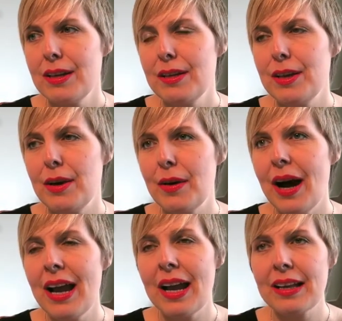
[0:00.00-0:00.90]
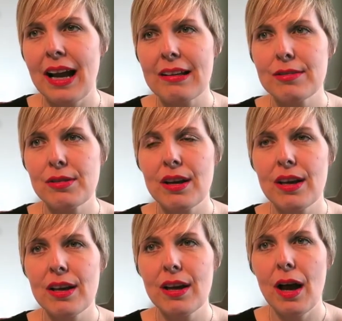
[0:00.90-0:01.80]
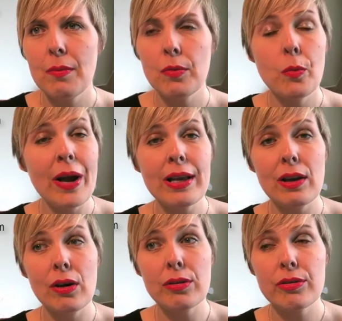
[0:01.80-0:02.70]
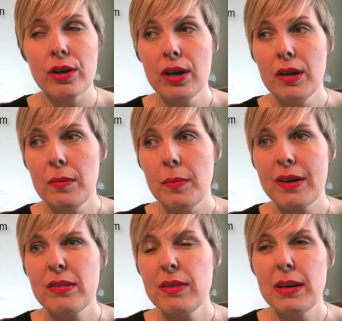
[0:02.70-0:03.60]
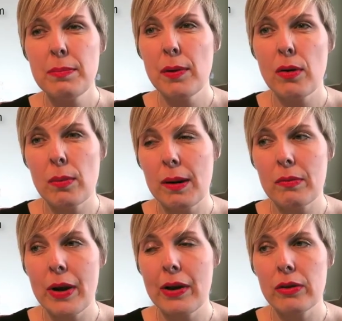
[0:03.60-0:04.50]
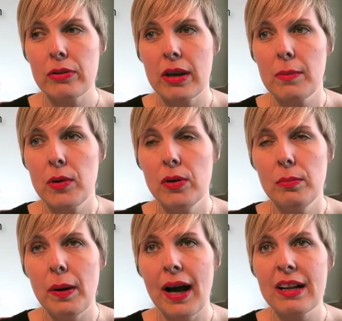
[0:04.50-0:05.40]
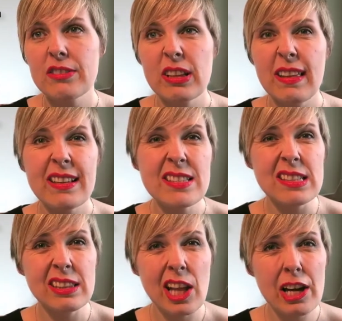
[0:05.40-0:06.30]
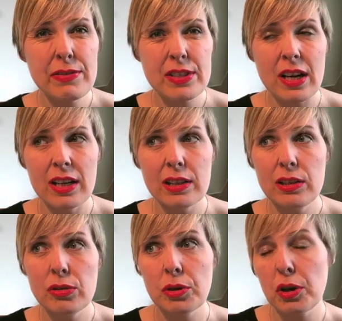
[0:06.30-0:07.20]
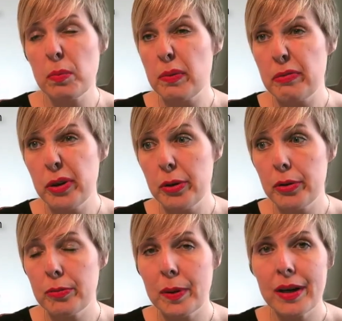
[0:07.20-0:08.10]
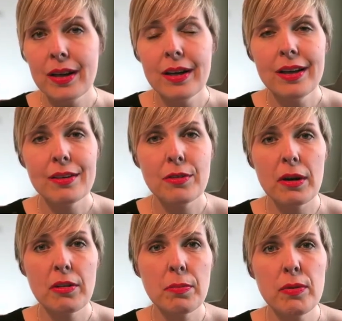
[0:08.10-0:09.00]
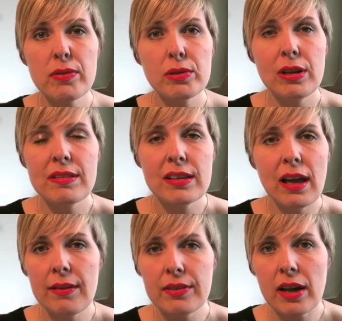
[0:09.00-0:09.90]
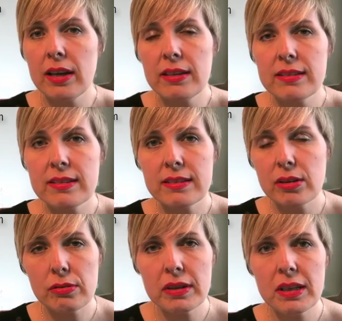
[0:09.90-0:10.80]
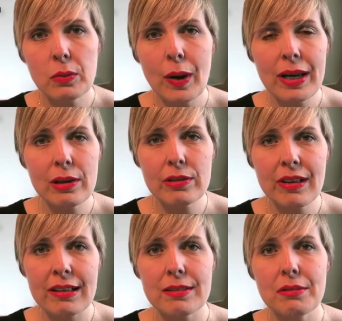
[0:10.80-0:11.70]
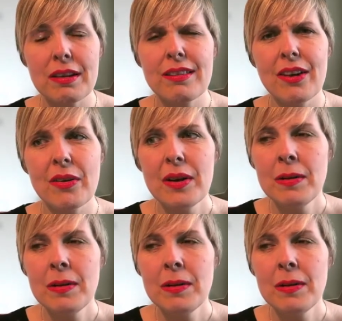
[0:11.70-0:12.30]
you know, I had a category weight loss, but I don't really blog about weight loss anymore, but actually that's still lifestyle, or it could be food. But so I just moved it all into lifestyle and got rid of the weight loss category, so